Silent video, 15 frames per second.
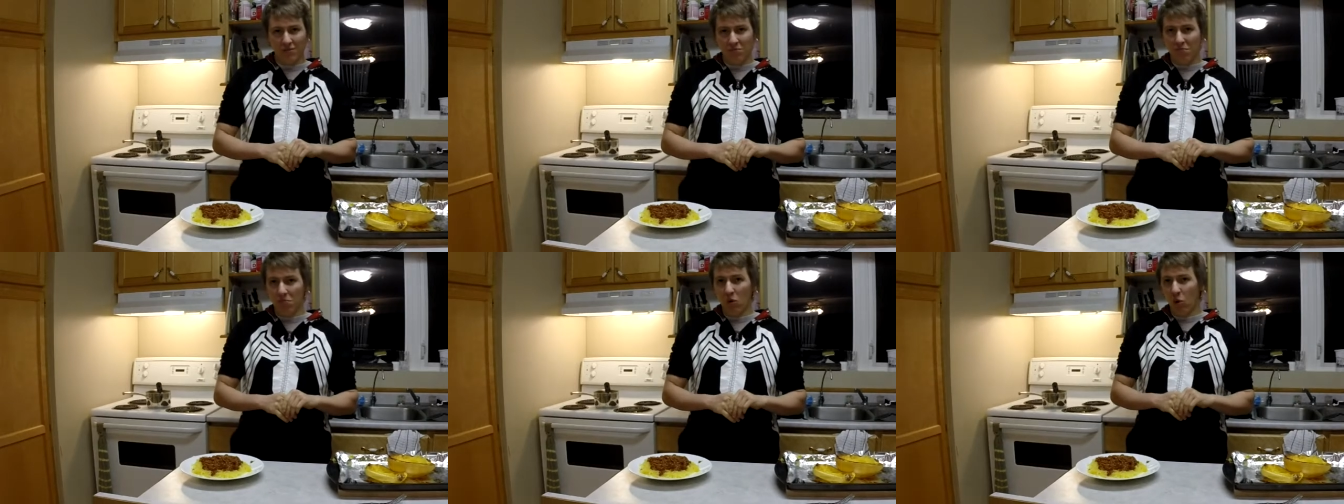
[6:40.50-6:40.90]

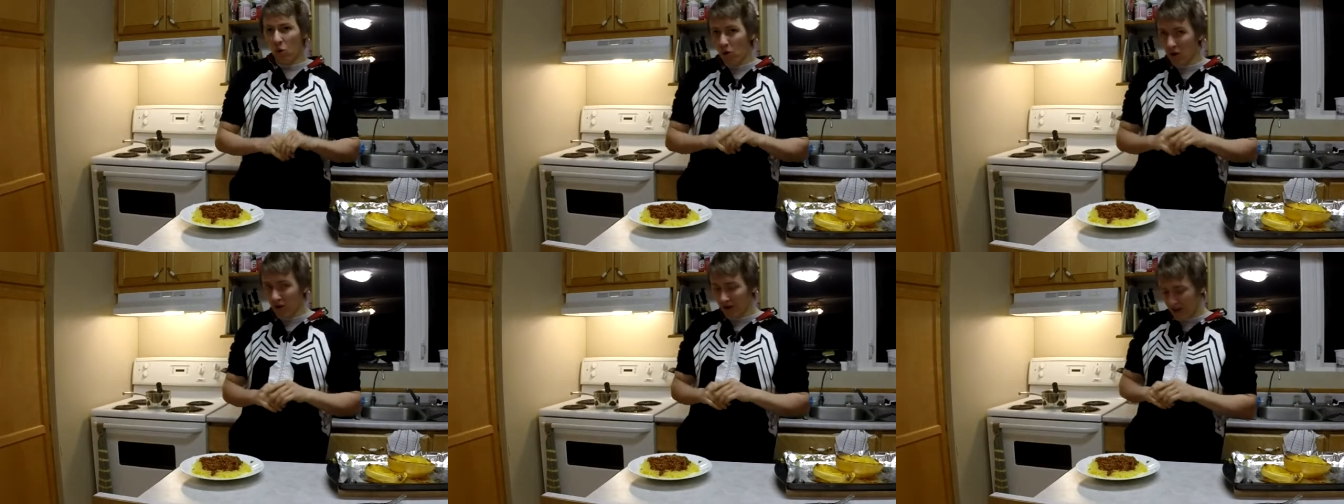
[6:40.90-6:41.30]

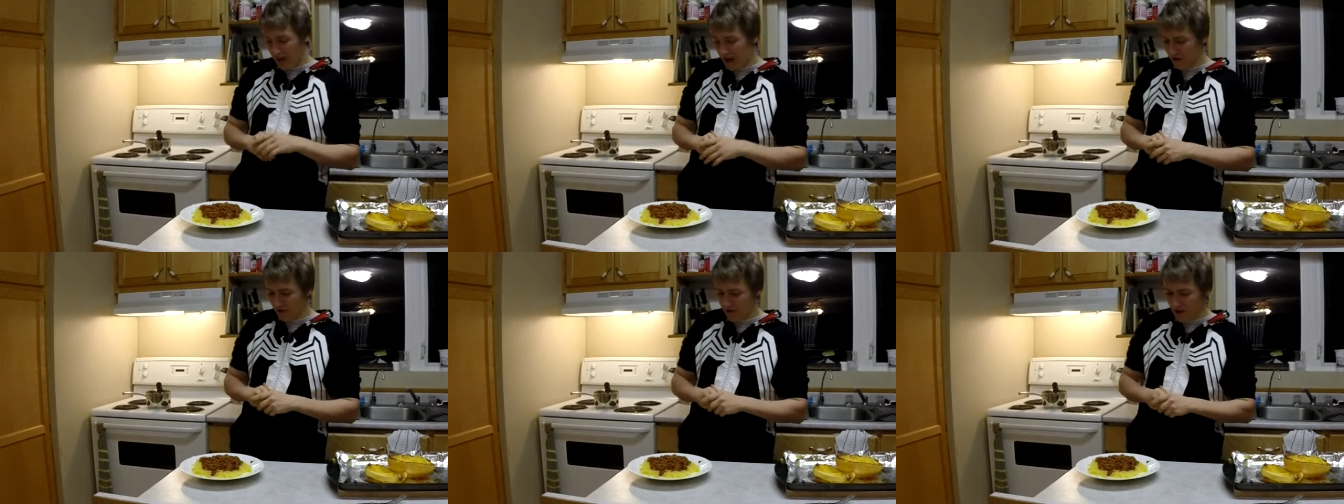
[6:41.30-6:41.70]
more
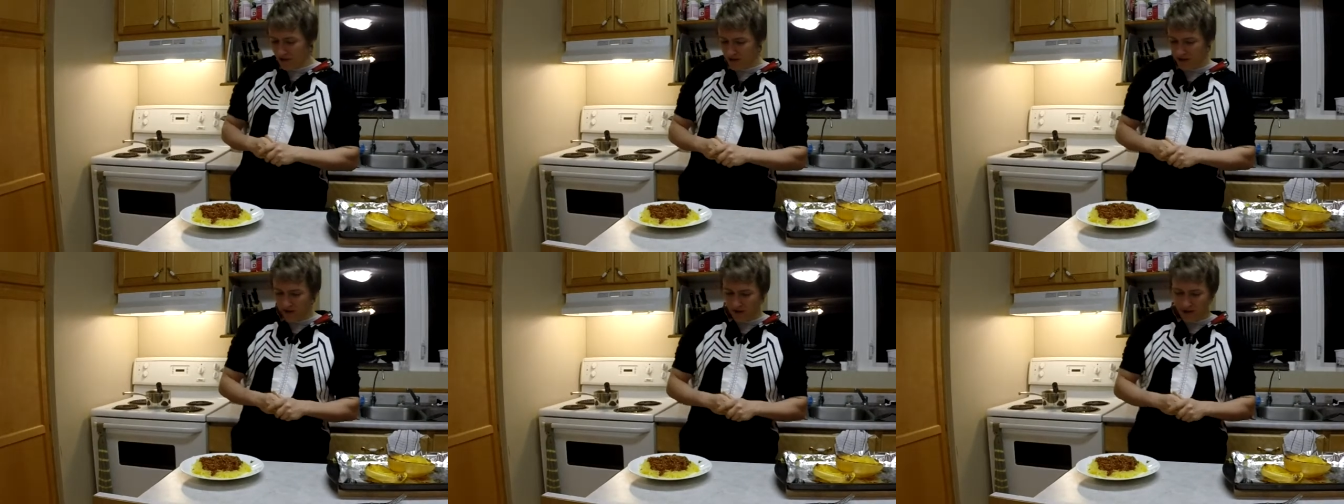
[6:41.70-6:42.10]

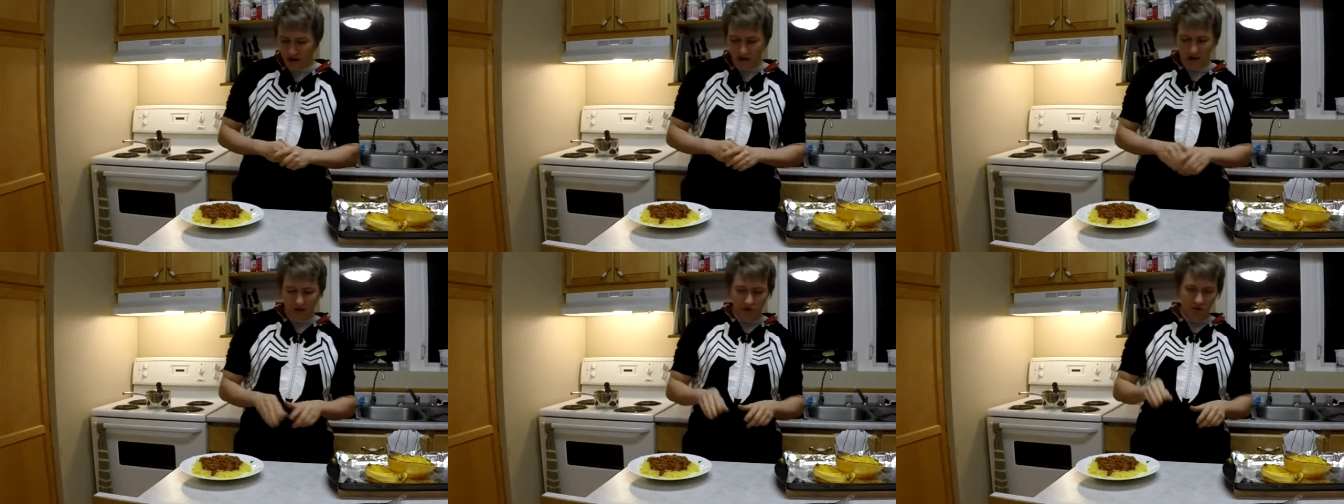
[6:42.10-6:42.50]
calories
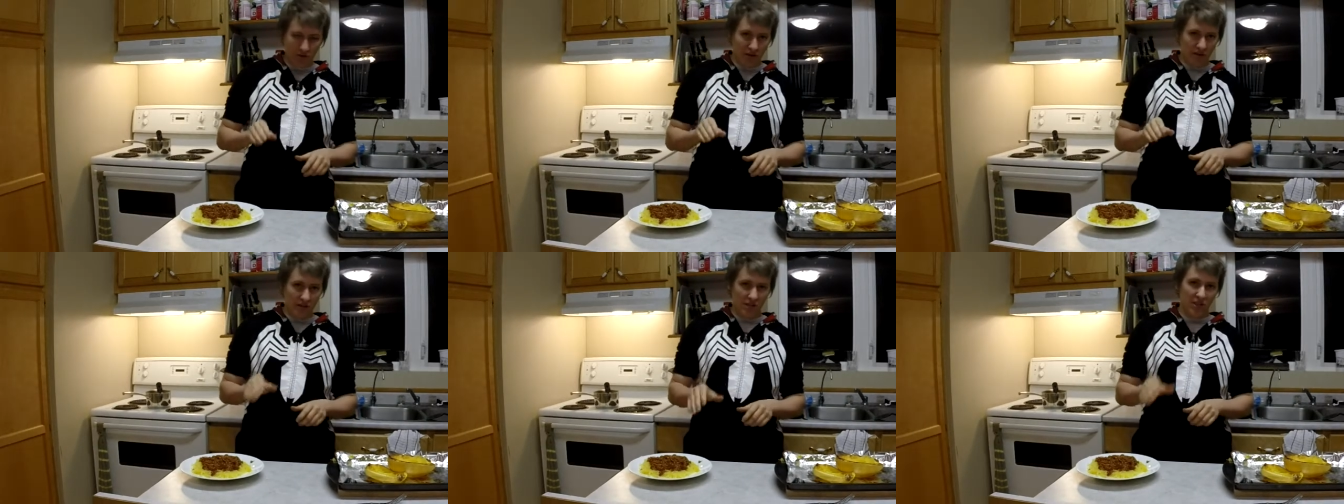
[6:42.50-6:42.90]
than
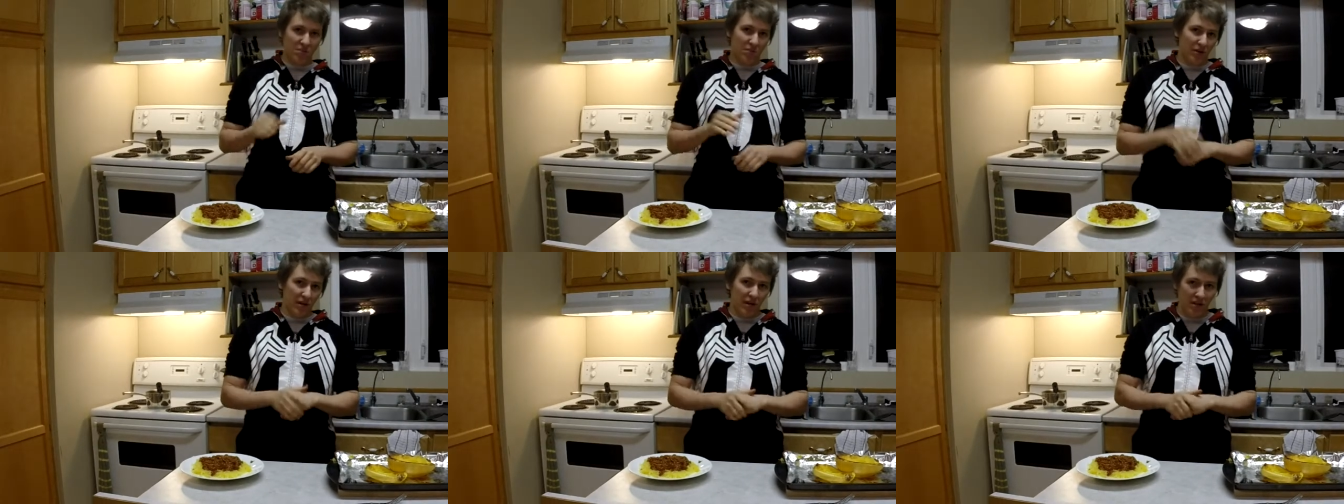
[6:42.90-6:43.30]
using the
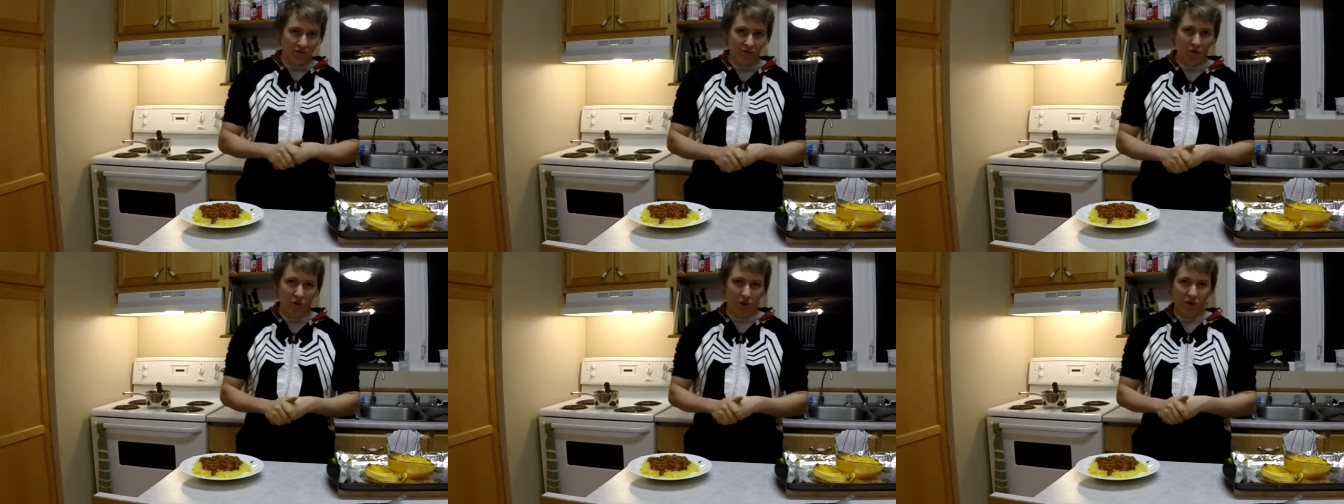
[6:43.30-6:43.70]
spaghetti
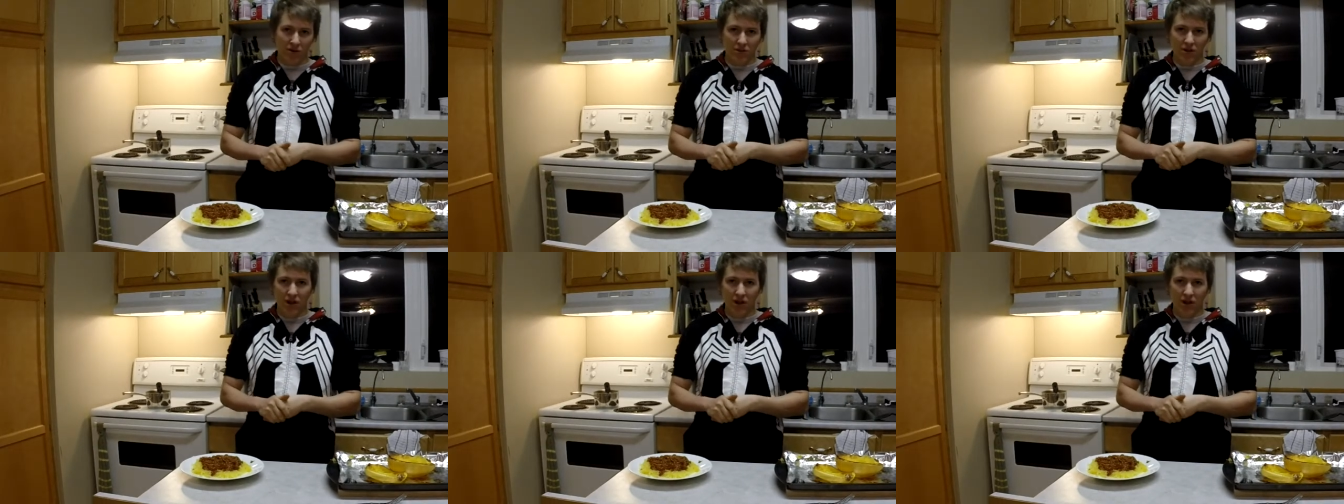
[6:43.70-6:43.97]
squash.